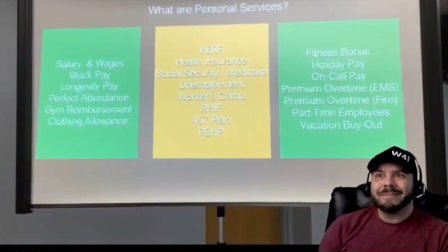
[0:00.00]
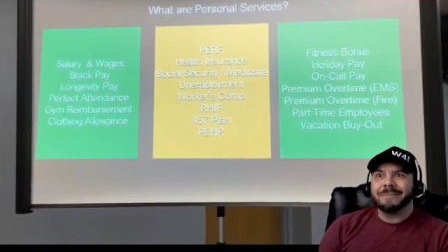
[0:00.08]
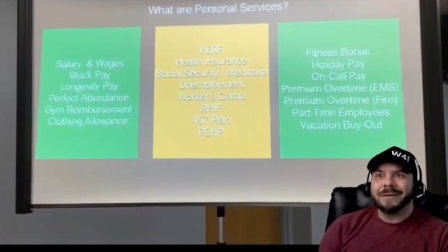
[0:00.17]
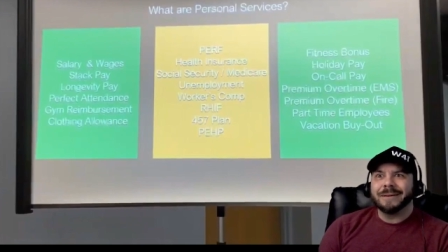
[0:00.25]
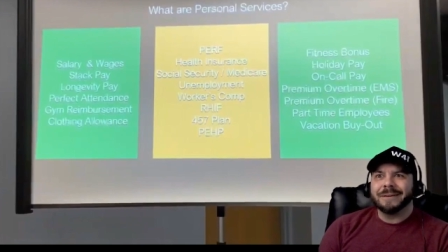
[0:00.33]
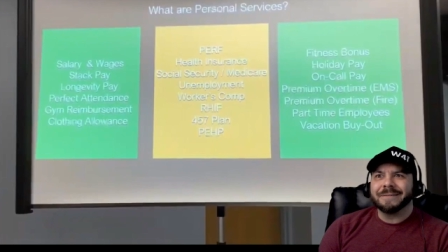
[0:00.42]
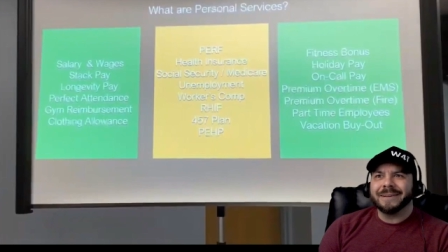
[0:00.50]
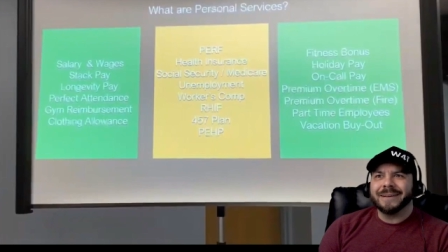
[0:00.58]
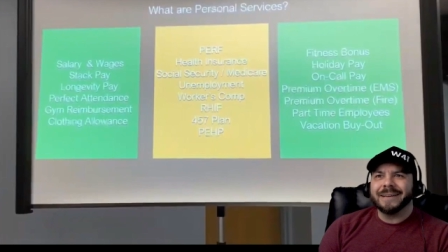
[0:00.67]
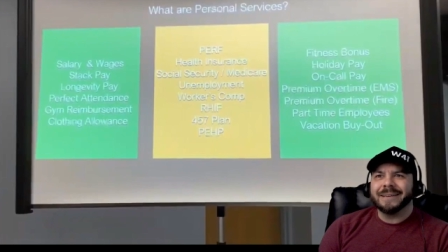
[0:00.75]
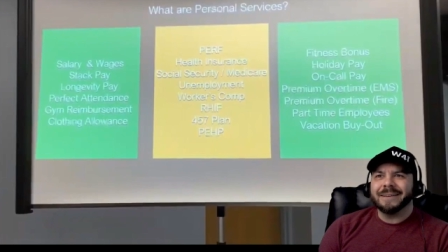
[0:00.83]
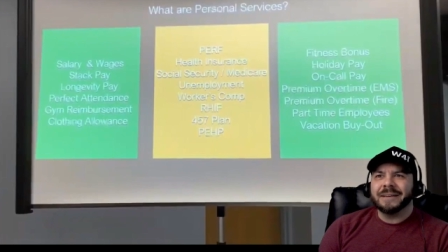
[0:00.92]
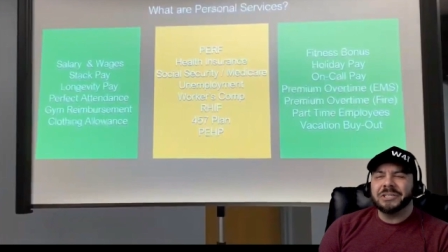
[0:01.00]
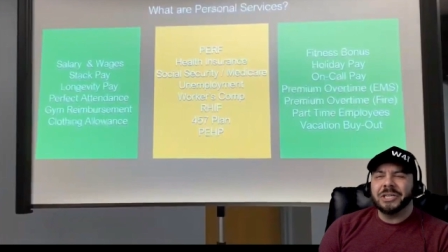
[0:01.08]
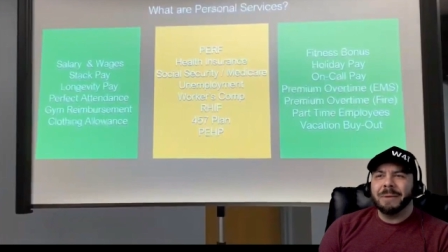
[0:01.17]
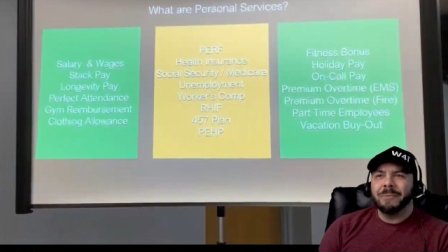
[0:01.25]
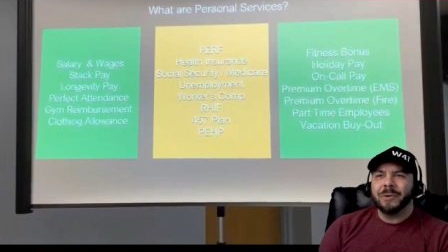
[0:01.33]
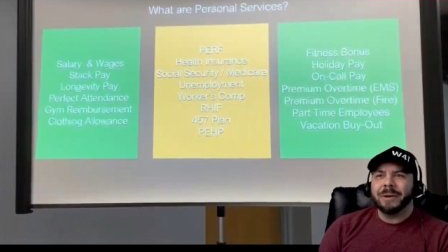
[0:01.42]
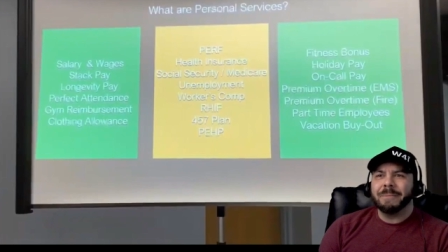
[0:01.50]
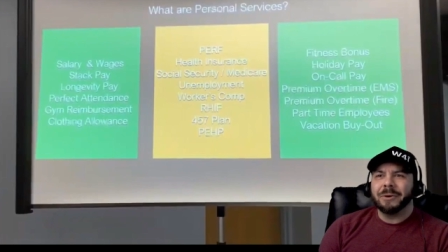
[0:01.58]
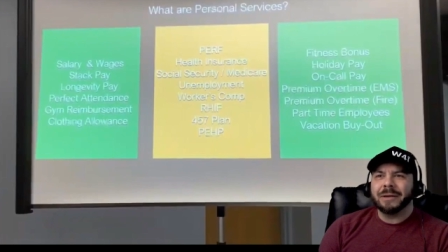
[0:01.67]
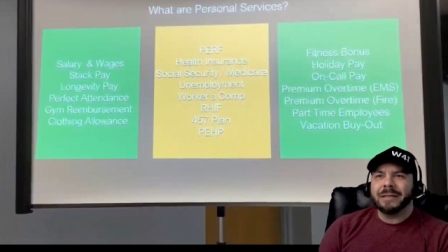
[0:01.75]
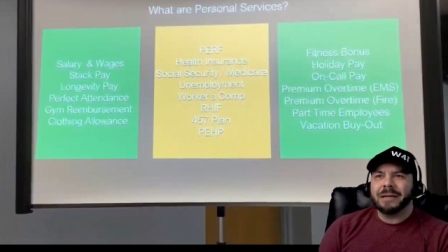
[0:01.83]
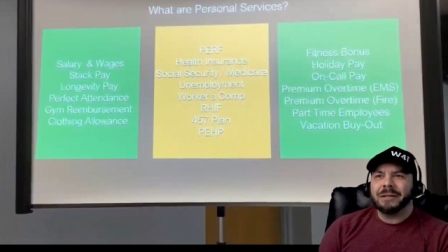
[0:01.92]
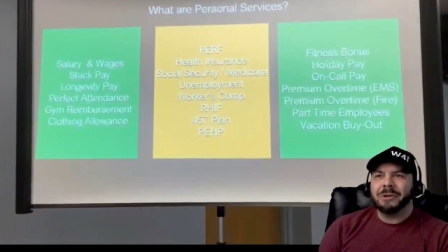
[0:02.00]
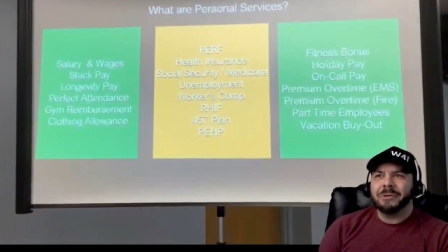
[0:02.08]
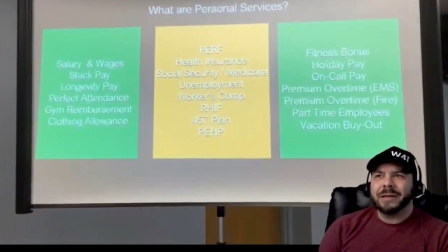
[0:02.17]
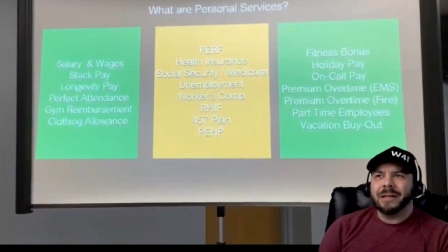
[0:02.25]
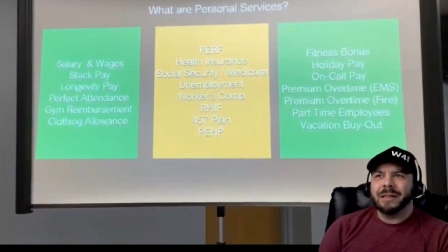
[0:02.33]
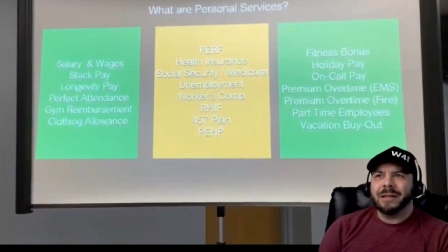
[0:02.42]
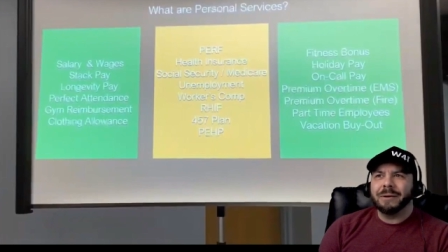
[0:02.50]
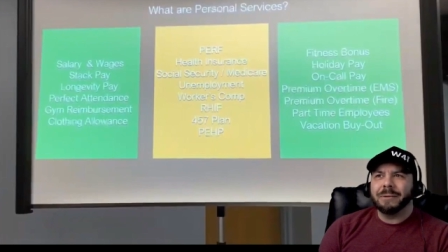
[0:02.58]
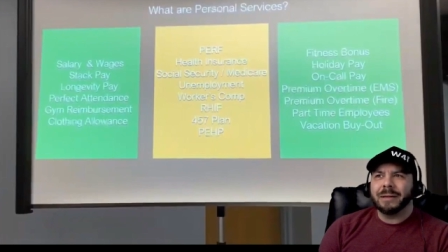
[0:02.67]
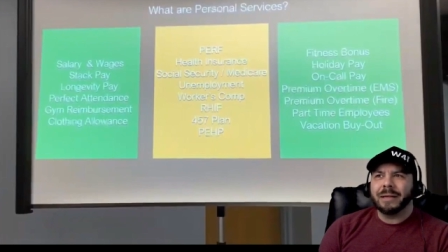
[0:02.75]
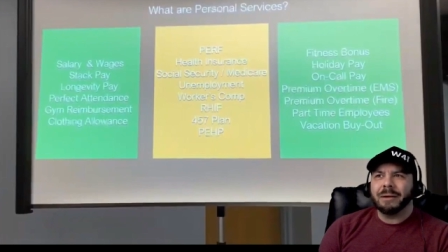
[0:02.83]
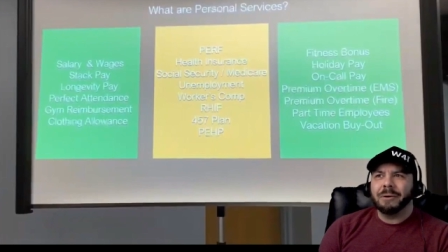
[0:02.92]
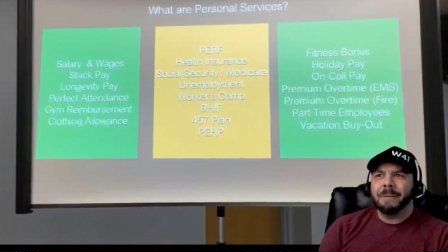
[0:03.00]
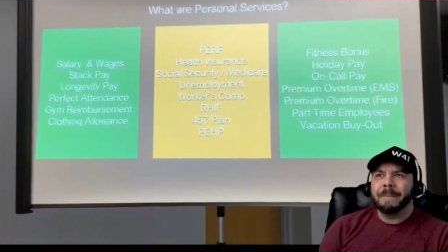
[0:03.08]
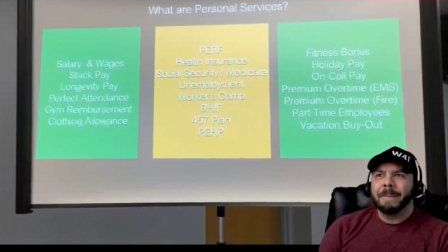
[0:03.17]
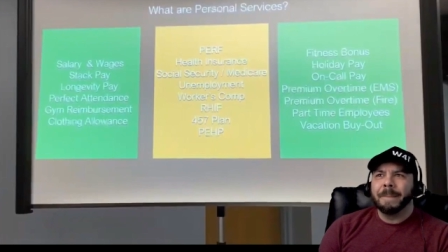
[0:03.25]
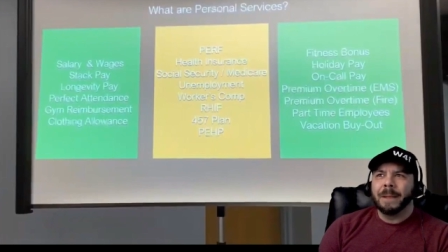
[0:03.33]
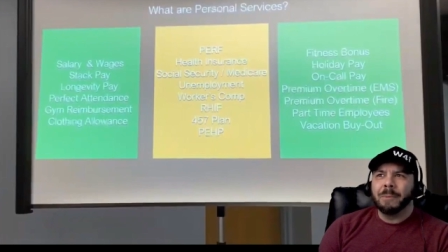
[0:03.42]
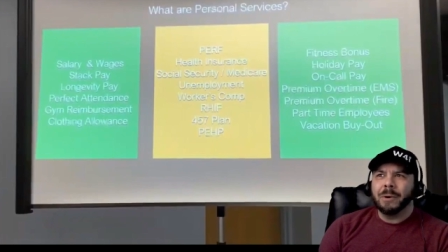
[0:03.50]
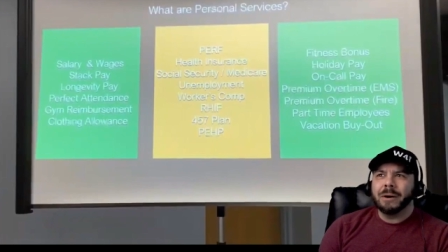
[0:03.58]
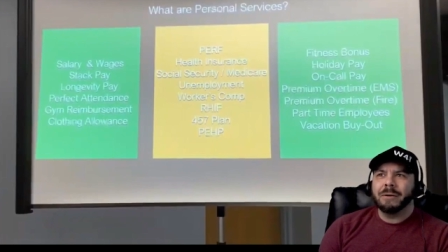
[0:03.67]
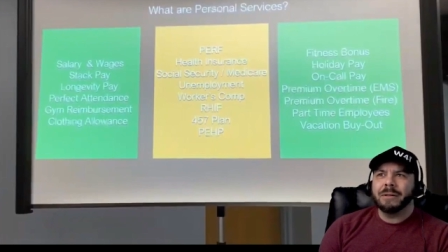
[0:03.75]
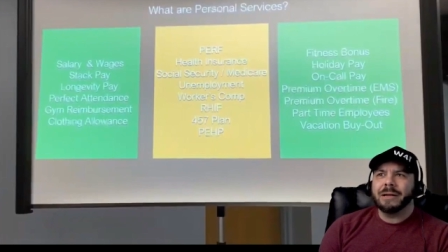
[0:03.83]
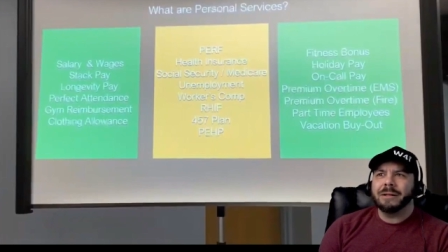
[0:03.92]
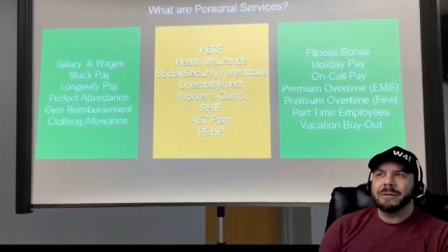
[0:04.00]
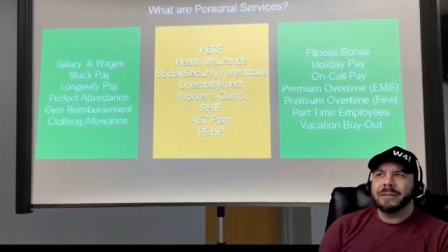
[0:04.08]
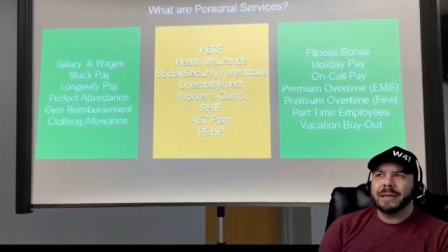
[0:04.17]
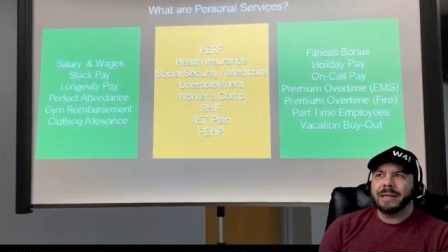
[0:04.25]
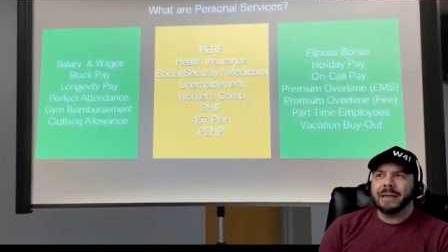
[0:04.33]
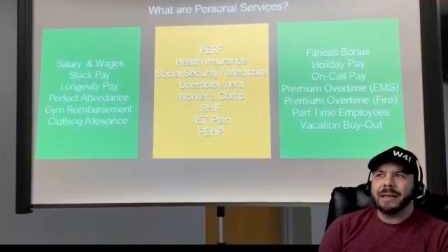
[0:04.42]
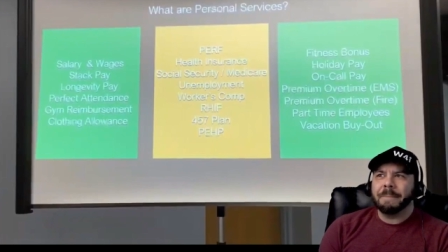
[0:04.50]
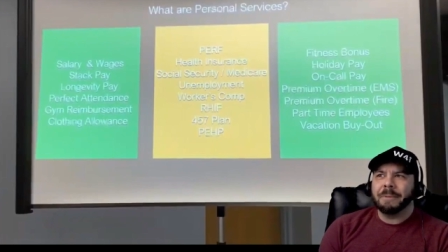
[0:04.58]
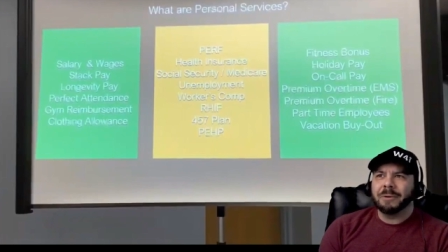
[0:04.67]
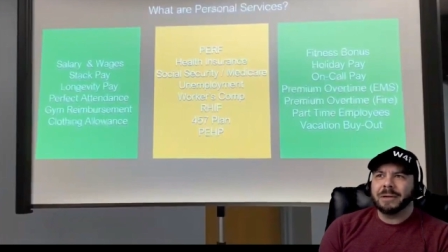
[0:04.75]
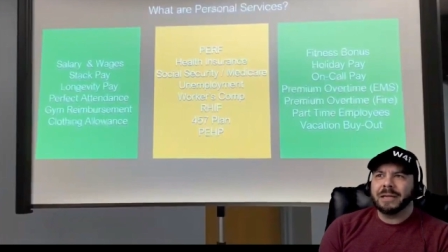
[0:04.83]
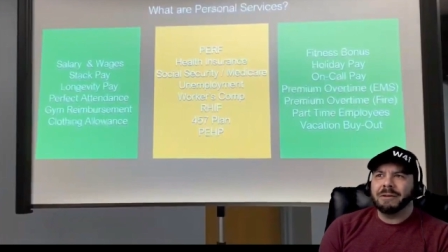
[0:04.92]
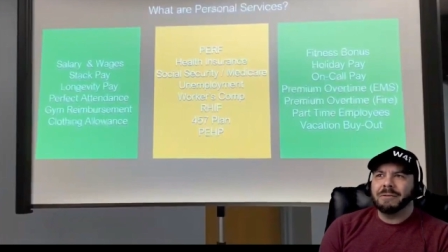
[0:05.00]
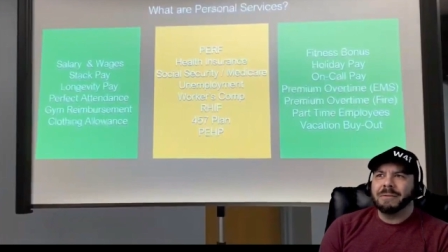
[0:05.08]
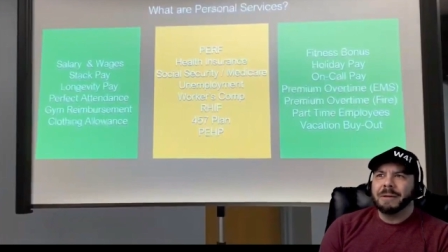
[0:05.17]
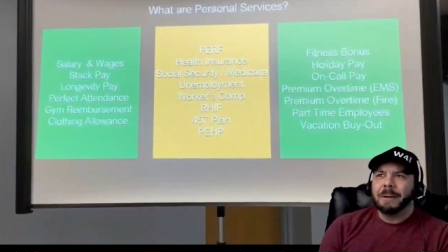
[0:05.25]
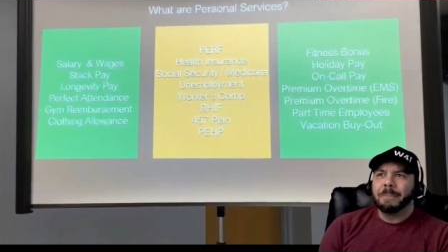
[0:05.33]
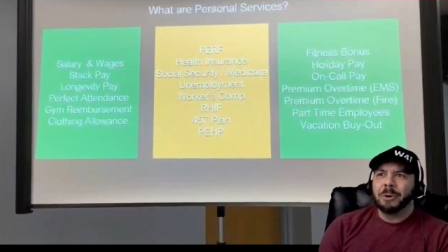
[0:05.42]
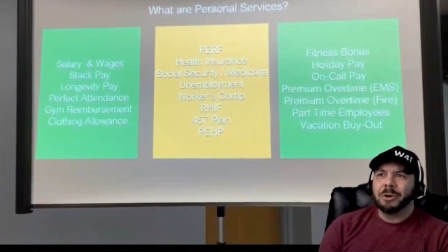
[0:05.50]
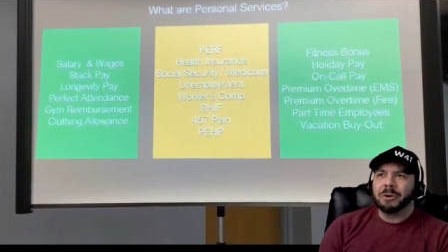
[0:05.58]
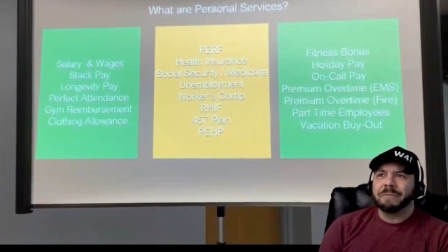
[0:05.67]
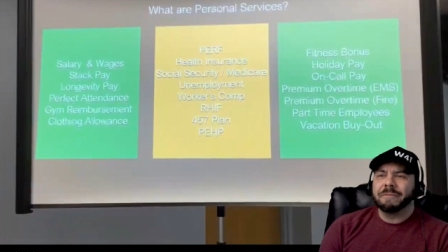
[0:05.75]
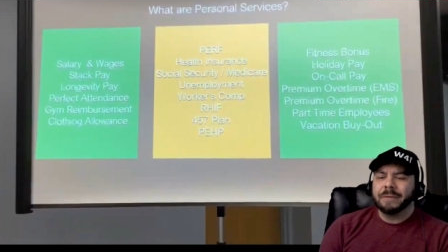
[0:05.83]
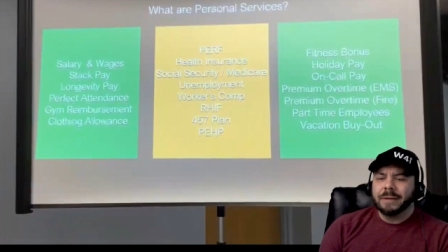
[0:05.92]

Weird, right? A gym reimbursement, clothing allowance. So what are the other things in that personal? Perf